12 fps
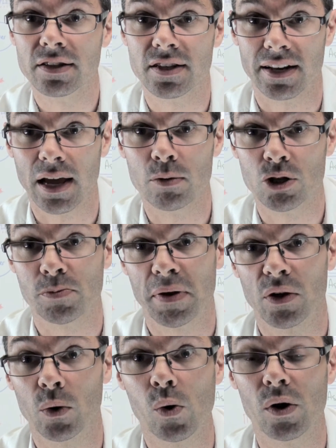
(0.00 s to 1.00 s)
Today we're talking
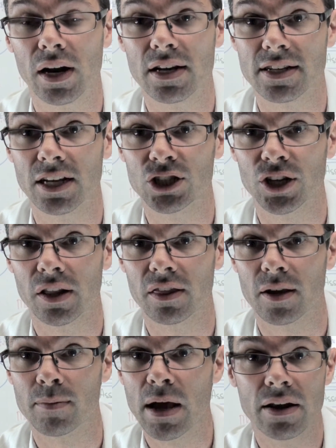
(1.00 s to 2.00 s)
about the organisation
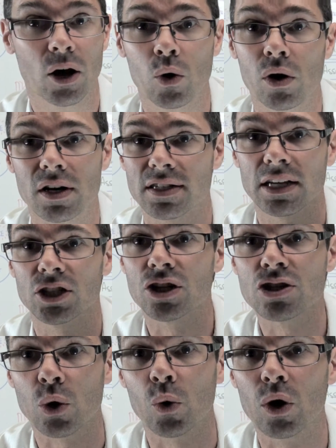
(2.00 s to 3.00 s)
theme. Now
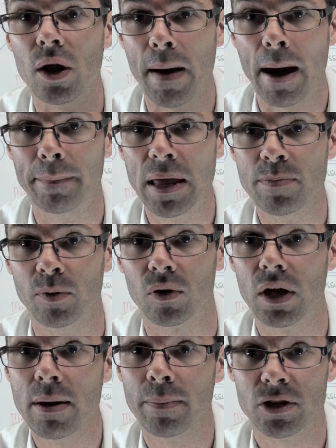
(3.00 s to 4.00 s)
organisation's all about
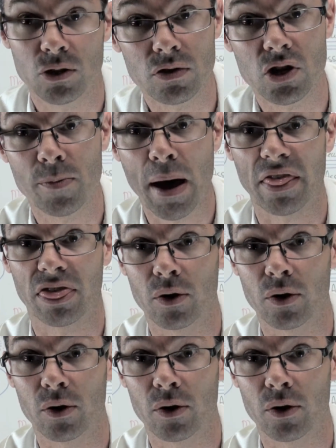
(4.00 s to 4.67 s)
people, but it's also about